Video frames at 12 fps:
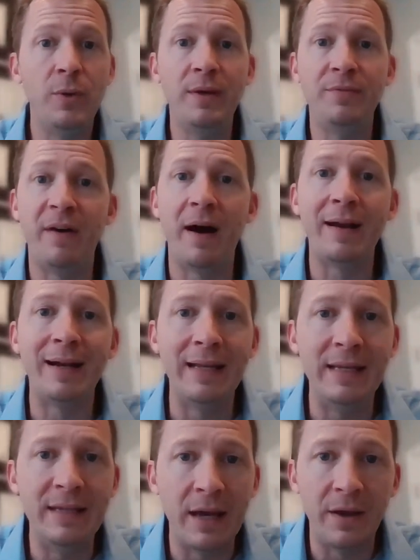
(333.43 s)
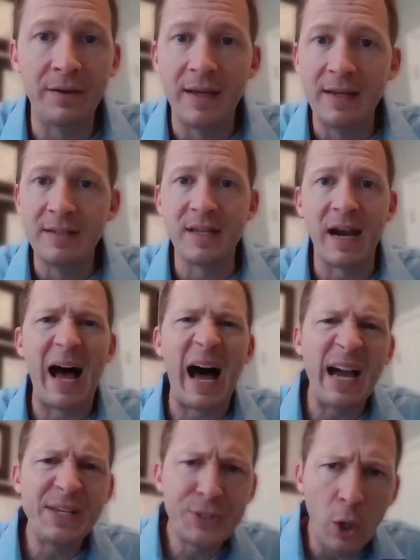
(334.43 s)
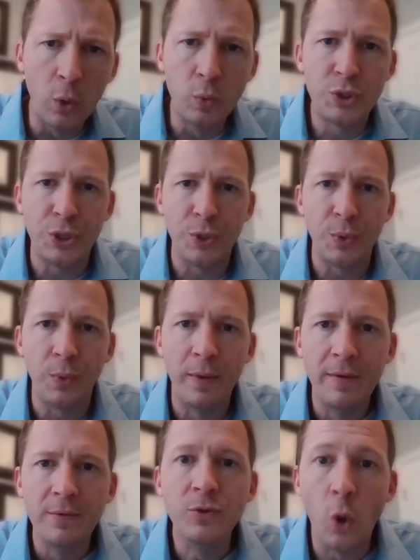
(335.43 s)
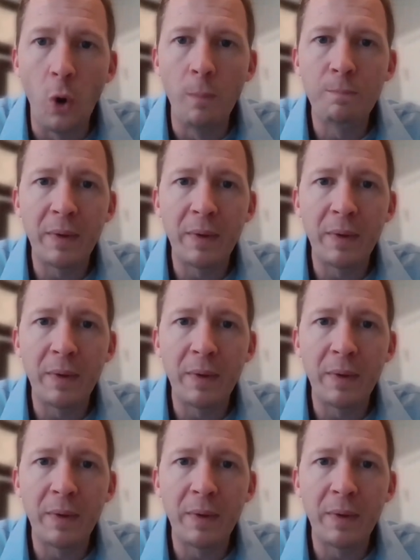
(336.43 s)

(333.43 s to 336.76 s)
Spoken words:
the interviewee finally yelled, said, "I told you,